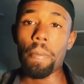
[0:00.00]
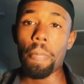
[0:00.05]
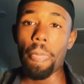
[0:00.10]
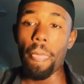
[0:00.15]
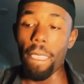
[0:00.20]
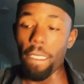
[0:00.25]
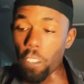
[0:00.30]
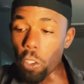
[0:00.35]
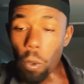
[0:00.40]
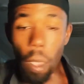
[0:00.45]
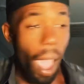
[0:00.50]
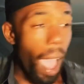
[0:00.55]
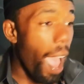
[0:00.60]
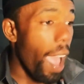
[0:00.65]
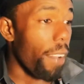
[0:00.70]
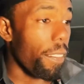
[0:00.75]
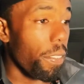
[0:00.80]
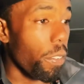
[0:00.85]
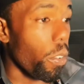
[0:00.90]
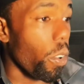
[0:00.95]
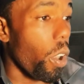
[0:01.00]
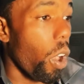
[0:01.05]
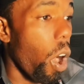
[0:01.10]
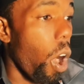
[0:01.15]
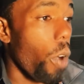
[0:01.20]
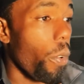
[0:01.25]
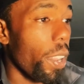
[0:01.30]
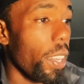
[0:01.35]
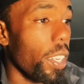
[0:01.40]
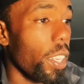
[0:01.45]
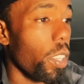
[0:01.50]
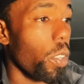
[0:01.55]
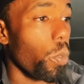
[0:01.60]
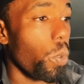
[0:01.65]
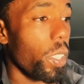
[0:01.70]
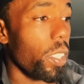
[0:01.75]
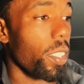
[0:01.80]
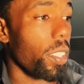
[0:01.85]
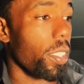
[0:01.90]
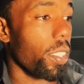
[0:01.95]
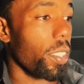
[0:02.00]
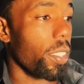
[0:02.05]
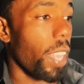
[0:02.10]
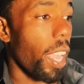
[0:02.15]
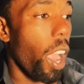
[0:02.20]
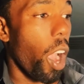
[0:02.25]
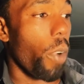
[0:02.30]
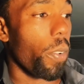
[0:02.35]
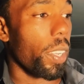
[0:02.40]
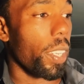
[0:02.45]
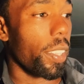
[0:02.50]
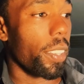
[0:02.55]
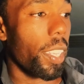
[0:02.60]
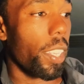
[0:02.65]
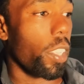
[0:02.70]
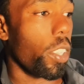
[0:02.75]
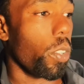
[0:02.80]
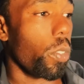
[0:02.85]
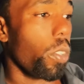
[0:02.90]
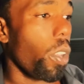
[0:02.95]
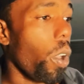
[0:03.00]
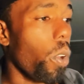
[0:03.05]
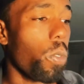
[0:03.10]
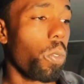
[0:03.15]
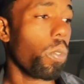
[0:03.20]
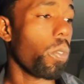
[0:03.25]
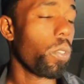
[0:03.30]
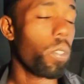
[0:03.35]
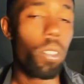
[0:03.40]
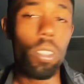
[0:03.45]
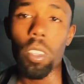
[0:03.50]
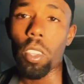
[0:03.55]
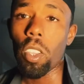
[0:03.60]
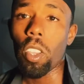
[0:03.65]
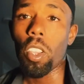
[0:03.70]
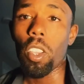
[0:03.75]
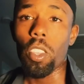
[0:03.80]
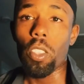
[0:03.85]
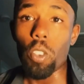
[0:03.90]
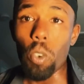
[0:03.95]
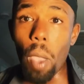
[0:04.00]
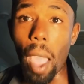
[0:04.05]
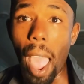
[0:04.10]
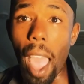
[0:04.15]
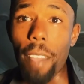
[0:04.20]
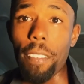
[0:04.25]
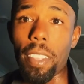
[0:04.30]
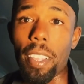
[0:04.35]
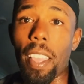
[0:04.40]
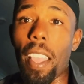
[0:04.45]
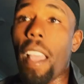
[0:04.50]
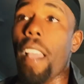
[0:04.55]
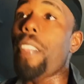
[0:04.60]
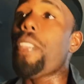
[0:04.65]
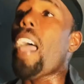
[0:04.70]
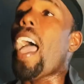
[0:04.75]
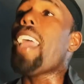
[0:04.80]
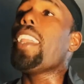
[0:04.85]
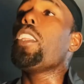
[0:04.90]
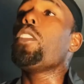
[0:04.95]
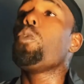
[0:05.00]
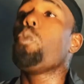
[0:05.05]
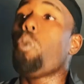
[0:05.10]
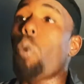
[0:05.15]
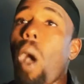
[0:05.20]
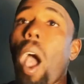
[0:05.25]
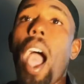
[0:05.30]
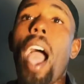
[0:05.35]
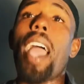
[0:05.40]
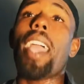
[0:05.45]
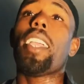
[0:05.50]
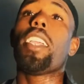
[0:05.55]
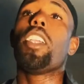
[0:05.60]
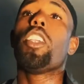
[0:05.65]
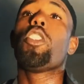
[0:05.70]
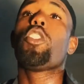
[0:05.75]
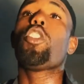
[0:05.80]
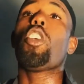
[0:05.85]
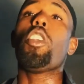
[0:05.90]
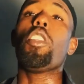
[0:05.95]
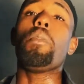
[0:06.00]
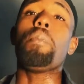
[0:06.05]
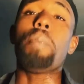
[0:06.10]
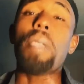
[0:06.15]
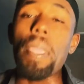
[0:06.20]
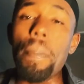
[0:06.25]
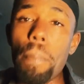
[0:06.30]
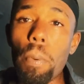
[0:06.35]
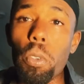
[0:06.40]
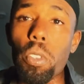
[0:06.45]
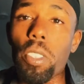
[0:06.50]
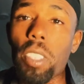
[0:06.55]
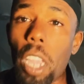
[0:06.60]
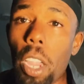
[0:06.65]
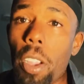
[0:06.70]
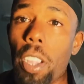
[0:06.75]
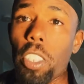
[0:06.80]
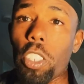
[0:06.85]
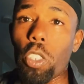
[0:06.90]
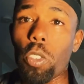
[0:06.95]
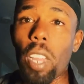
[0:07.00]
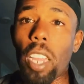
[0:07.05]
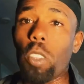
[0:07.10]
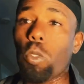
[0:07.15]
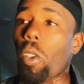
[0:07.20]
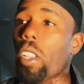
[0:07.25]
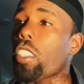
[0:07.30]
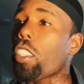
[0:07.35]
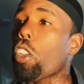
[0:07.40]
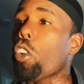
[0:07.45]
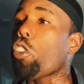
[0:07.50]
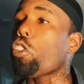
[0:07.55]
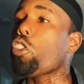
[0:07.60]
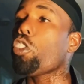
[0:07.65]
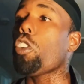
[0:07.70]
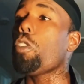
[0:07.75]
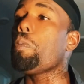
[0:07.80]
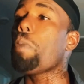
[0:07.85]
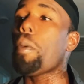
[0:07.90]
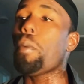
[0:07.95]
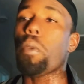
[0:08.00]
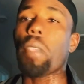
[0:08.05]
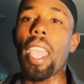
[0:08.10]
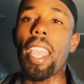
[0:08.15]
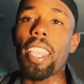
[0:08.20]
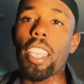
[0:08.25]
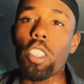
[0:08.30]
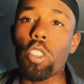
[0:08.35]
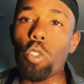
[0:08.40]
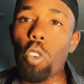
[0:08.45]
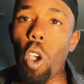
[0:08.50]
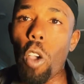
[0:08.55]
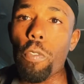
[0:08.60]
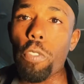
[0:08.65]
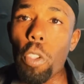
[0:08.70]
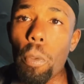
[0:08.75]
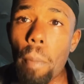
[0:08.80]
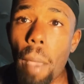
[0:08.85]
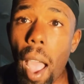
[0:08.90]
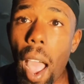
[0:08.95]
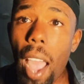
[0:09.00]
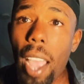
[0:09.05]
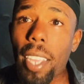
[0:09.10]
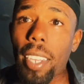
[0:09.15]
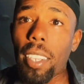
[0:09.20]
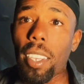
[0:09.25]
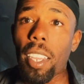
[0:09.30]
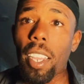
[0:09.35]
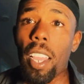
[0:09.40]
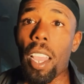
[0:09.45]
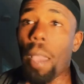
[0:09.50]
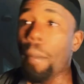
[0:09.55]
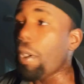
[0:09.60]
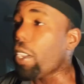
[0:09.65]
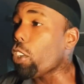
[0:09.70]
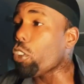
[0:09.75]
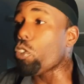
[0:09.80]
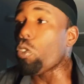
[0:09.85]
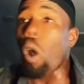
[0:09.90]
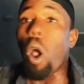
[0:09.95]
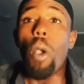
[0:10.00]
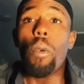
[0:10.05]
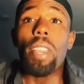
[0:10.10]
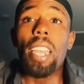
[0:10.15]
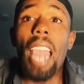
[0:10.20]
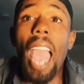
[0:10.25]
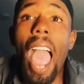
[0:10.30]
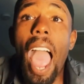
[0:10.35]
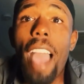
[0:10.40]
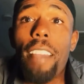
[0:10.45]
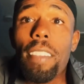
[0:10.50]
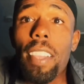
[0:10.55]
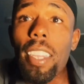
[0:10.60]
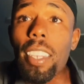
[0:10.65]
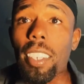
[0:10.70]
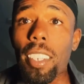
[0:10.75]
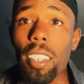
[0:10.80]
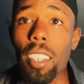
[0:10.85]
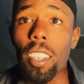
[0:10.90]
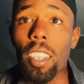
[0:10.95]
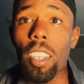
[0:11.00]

You have already which they already think you don't. You have it. That is why certain people stare at you. That's why certain people can't get you off their mind, because you already have it.